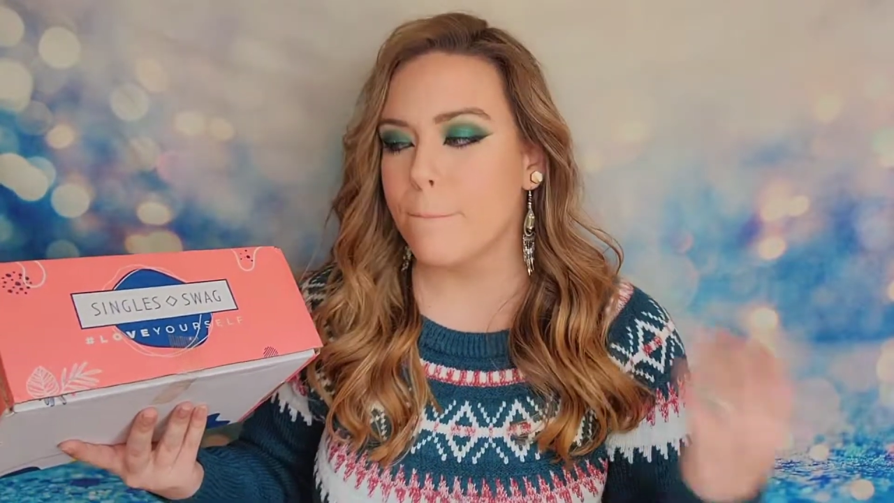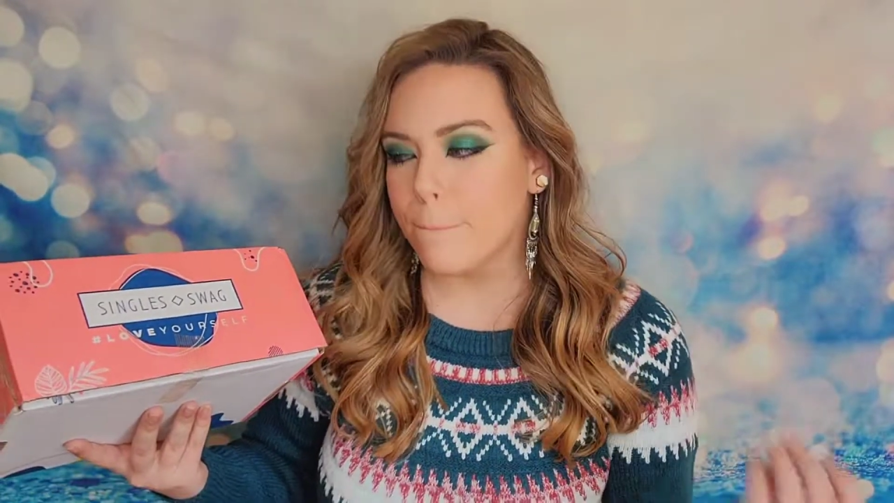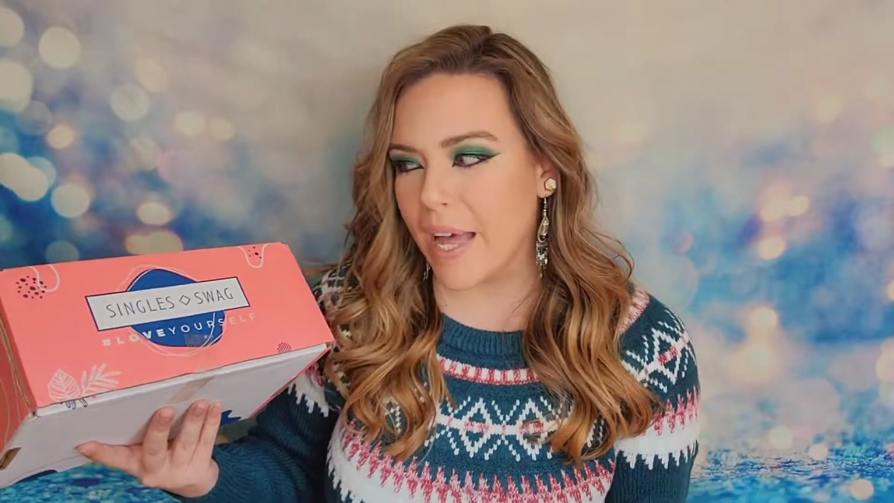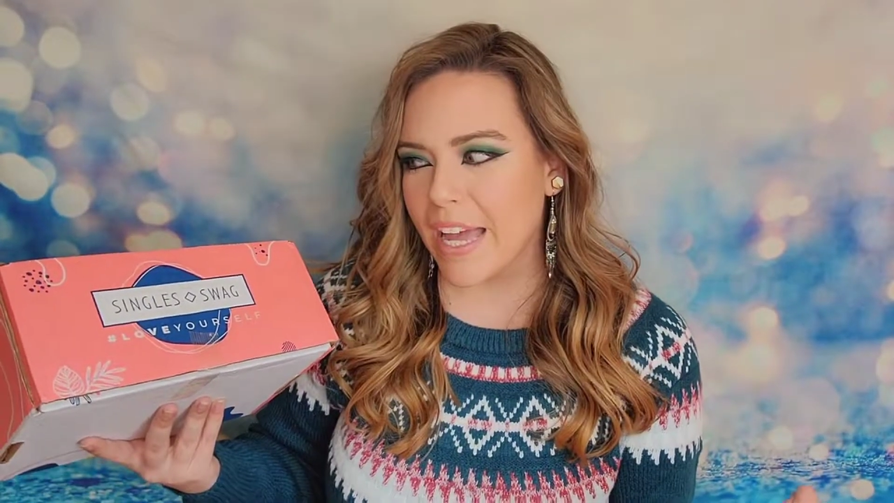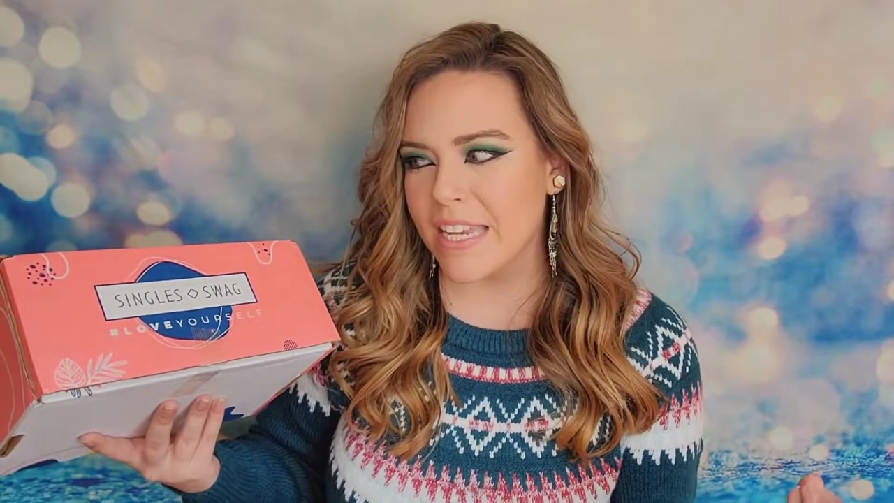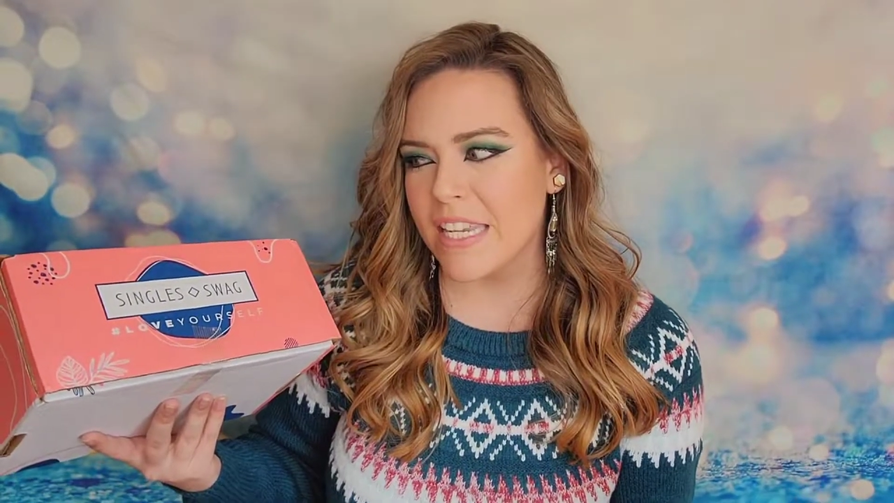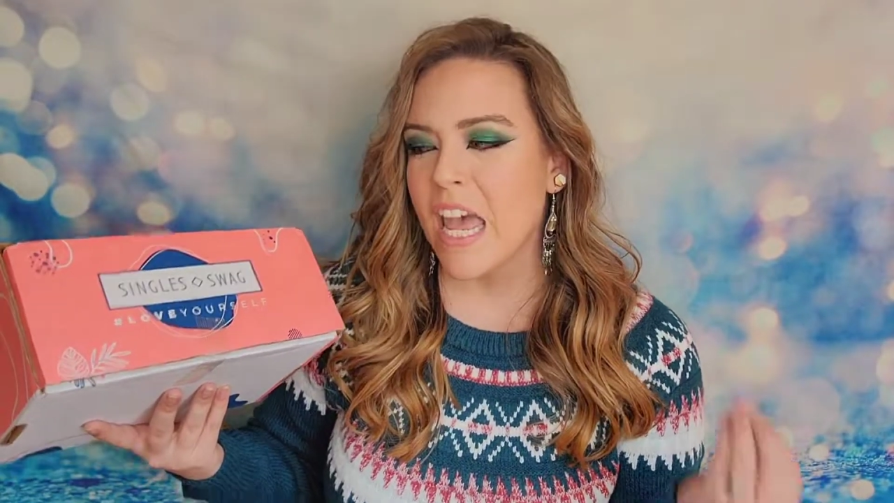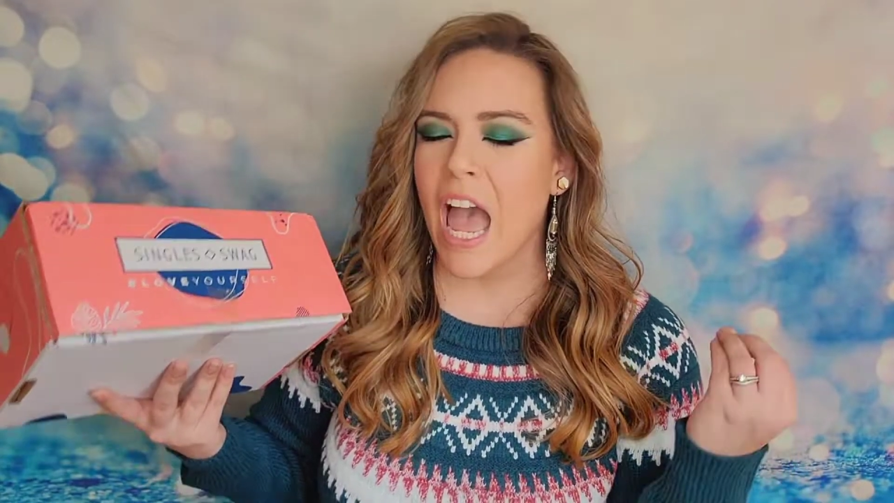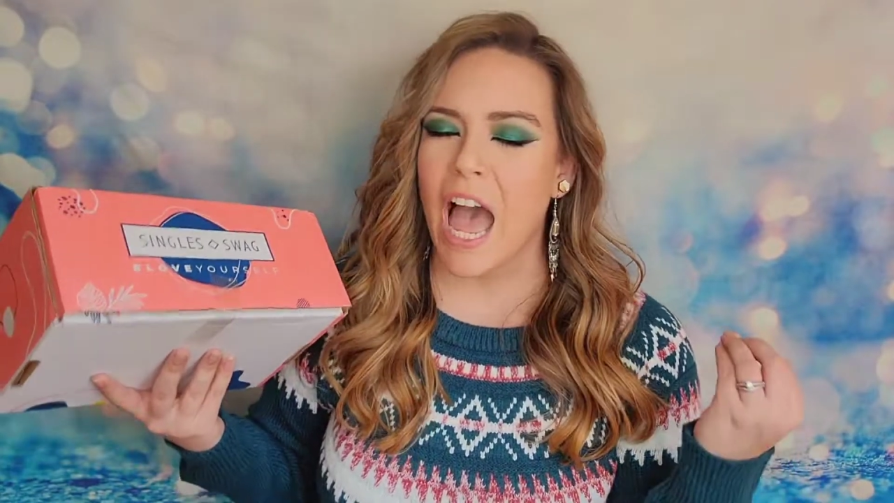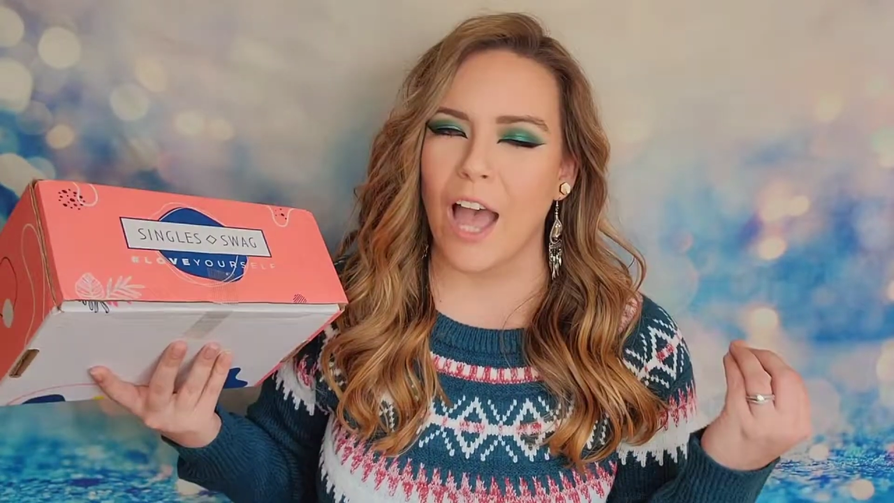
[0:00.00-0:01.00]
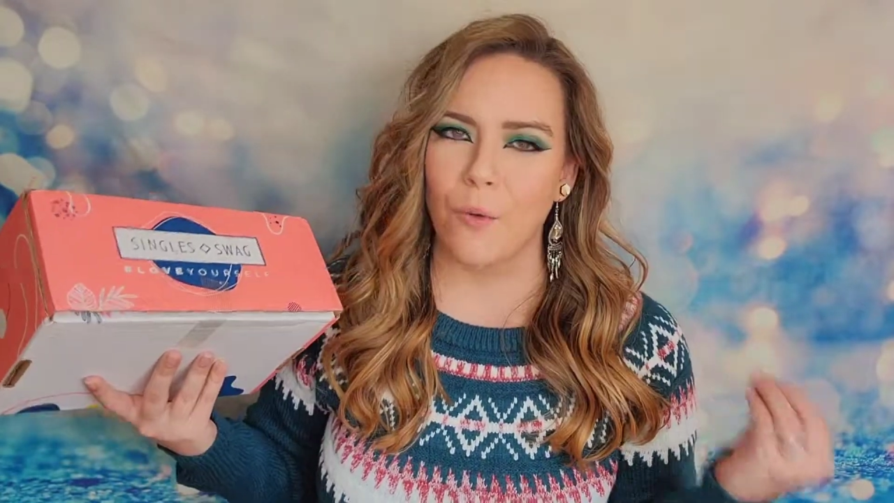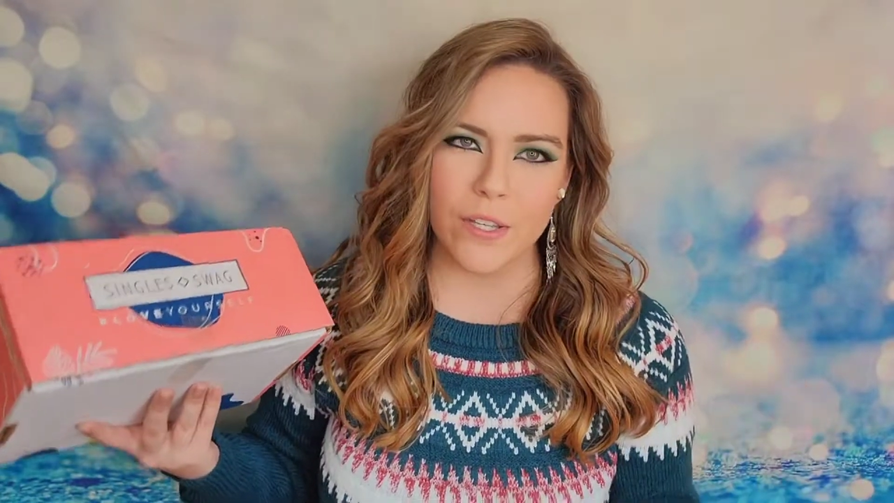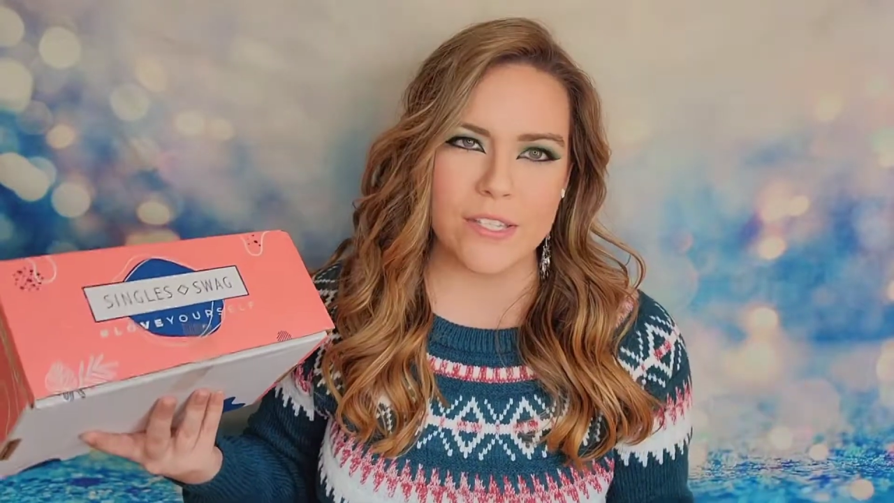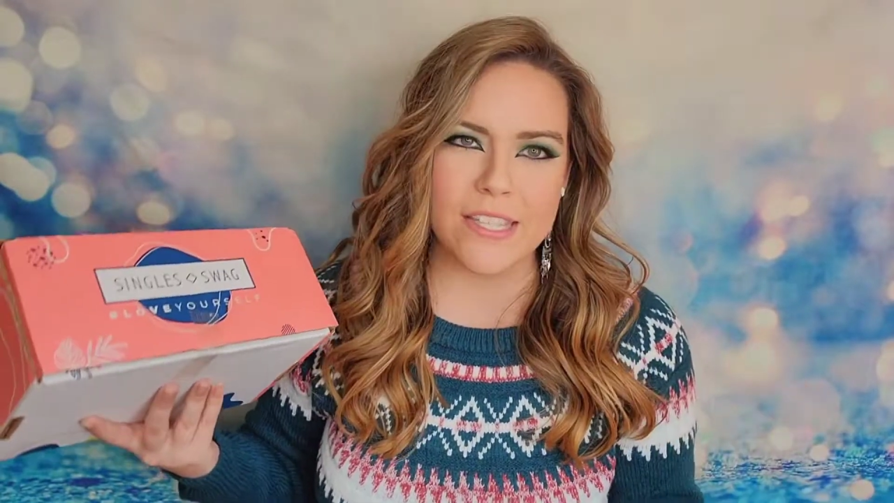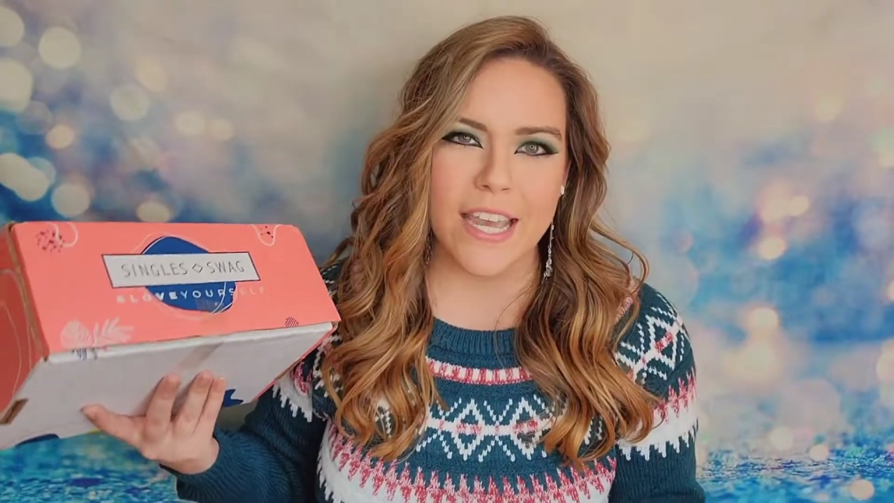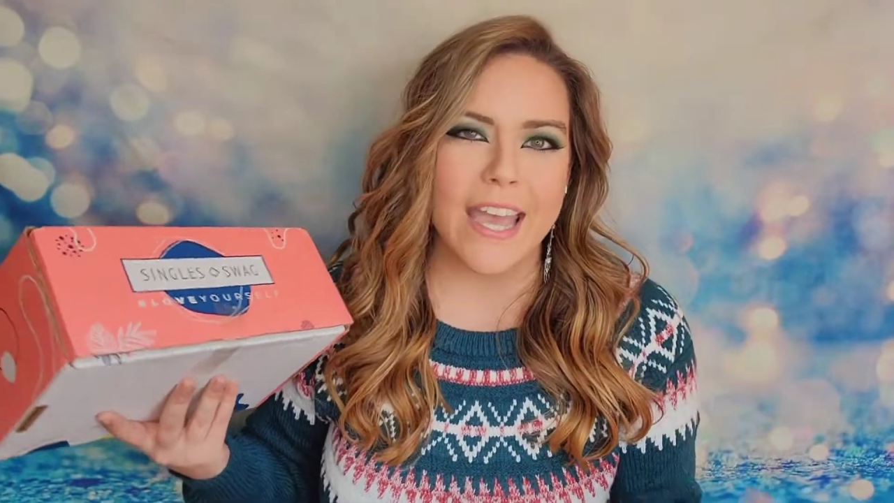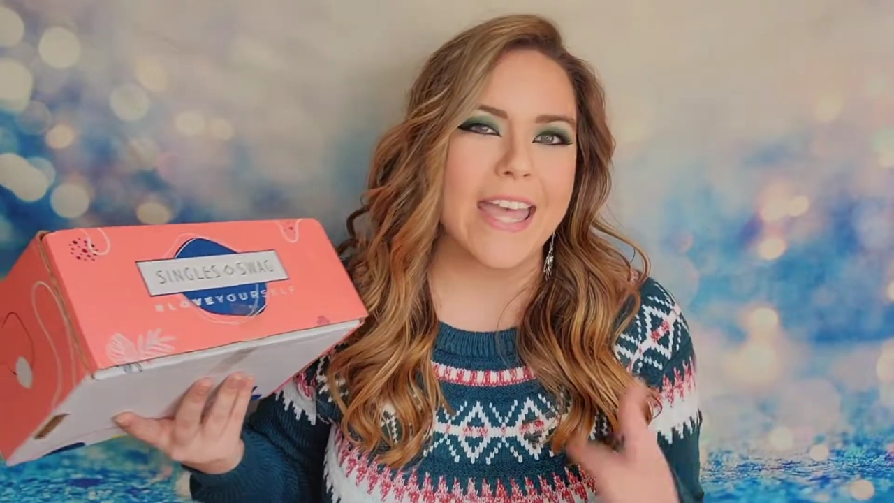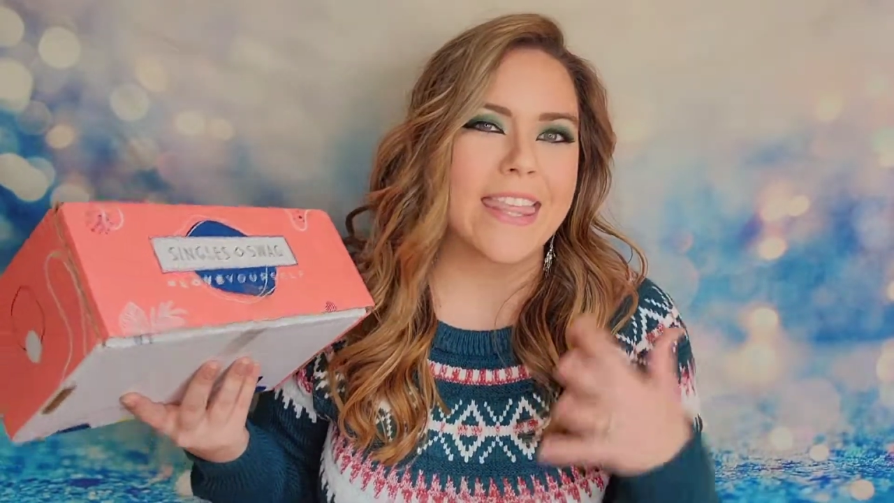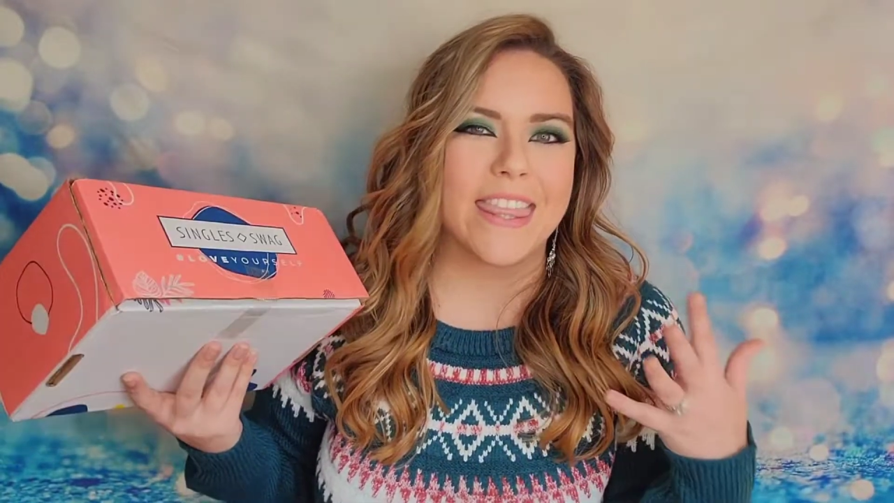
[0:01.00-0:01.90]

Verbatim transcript: but I will say